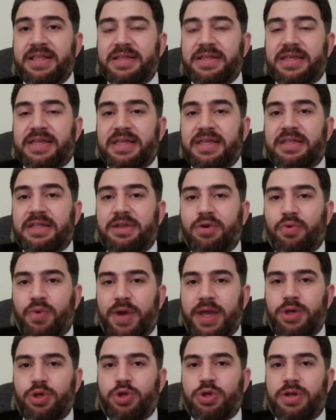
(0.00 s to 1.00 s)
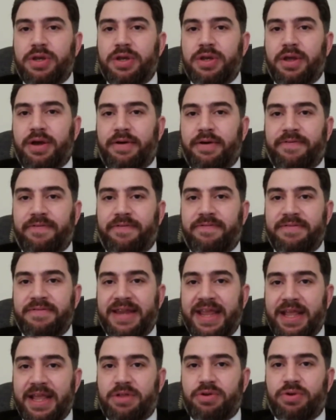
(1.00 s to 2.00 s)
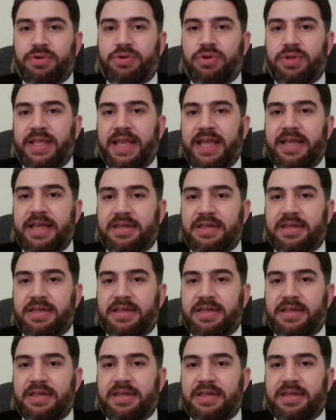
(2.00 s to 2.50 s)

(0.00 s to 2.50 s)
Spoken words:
situation of NATO today